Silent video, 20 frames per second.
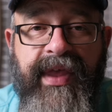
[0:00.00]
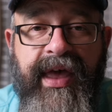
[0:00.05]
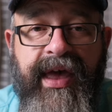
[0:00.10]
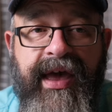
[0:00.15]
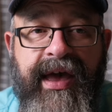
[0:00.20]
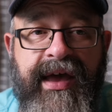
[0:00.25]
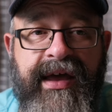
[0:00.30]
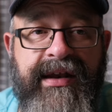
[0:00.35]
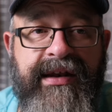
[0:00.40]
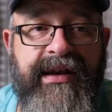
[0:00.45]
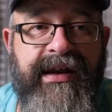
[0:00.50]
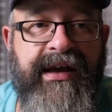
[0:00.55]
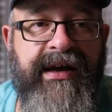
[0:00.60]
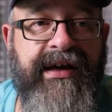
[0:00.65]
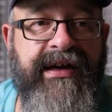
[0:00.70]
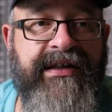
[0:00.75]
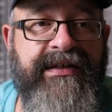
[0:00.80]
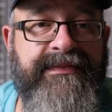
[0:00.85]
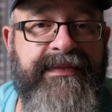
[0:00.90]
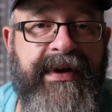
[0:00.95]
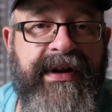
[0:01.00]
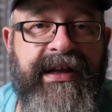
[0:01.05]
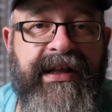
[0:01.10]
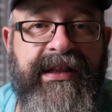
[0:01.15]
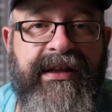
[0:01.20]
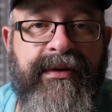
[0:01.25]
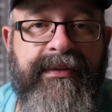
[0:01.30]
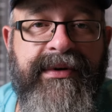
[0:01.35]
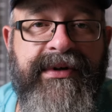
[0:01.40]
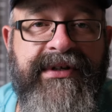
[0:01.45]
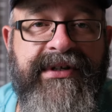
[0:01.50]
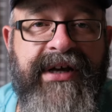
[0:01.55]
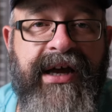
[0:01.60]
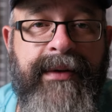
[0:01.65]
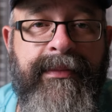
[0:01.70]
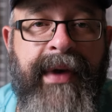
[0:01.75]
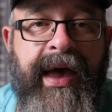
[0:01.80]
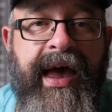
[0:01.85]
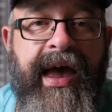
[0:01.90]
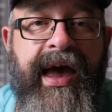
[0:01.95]
and spending a little bit of
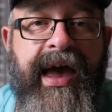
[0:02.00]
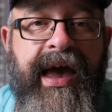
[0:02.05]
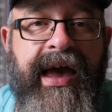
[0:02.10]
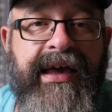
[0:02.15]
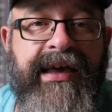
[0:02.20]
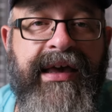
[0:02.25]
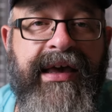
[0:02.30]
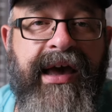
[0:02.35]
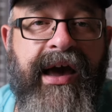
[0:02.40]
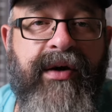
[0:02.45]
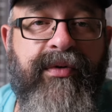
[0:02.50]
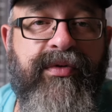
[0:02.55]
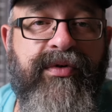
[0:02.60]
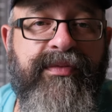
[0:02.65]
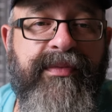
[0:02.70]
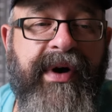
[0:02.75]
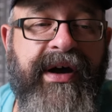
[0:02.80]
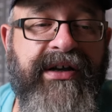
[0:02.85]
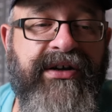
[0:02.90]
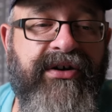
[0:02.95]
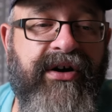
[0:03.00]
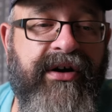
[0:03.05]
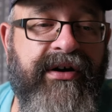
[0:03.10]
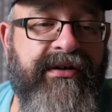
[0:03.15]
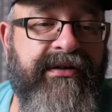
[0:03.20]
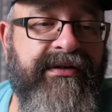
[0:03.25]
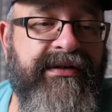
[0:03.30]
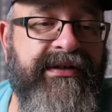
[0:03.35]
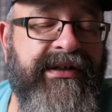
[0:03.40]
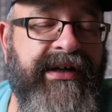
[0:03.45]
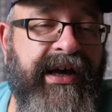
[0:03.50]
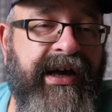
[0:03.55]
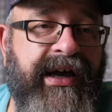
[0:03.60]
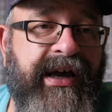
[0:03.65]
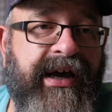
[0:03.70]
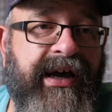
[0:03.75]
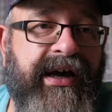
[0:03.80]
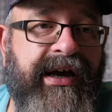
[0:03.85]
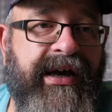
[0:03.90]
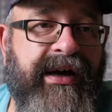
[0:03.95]
time hanging out with my daughters.
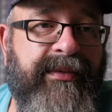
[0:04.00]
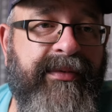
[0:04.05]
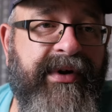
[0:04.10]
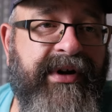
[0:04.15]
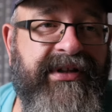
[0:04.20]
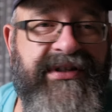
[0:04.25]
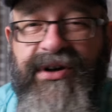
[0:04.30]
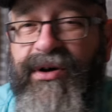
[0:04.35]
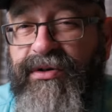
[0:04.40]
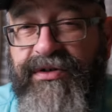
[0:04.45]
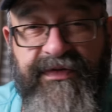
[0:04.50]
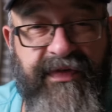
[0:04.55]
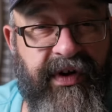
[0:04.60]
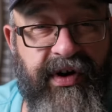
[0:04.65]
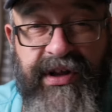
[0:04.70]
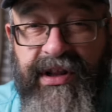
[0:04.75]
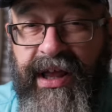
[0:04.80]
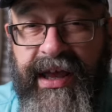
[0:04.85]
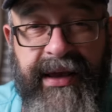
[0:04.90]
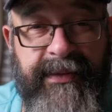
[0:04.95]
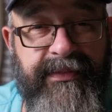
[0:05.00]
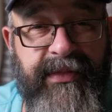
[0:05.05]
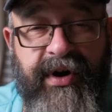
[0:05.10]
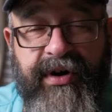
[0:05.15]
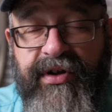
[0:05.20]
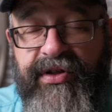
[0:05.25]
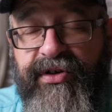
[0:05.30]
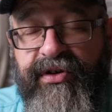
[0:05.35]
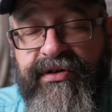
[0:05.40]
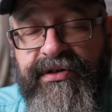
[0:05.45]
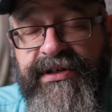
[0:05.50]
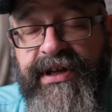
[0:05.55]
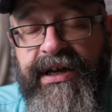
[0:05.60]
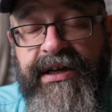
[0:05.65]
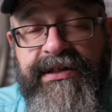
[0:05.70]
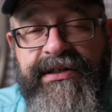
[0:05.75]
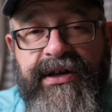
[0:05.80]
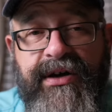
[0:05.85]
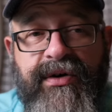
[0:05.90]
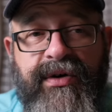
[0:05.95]
But it's always very late on a Thursday,
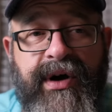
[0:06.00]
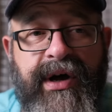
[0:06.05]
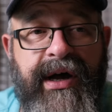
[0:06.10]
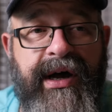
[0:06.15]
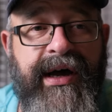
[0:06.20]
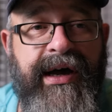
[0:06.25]
so.